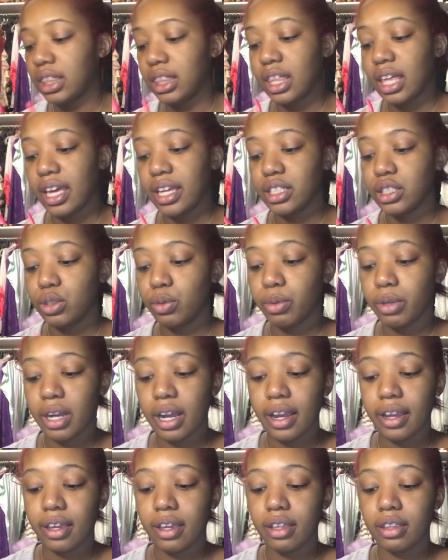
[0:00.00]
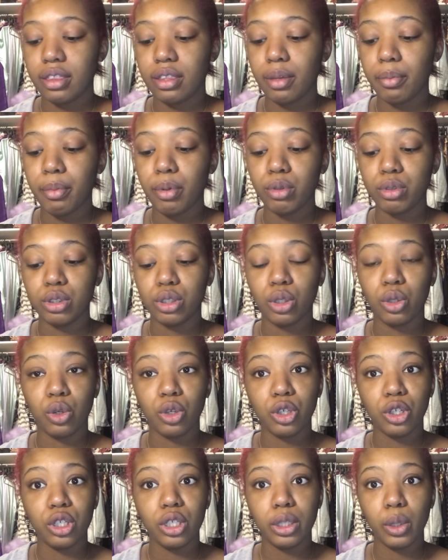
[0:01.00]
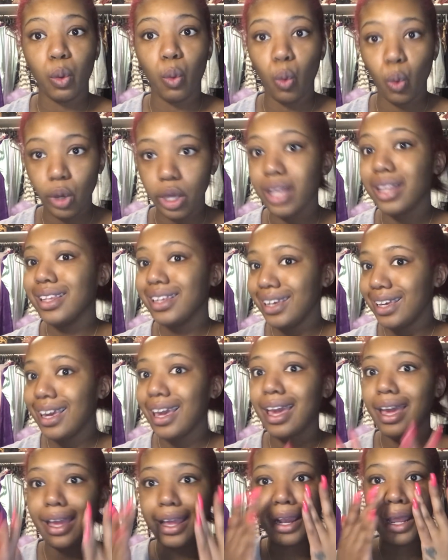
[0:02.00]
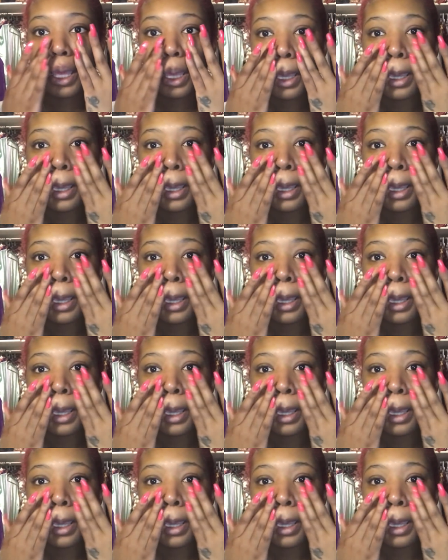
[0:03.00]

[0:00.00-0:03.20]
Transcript: that's where I get the most oily at,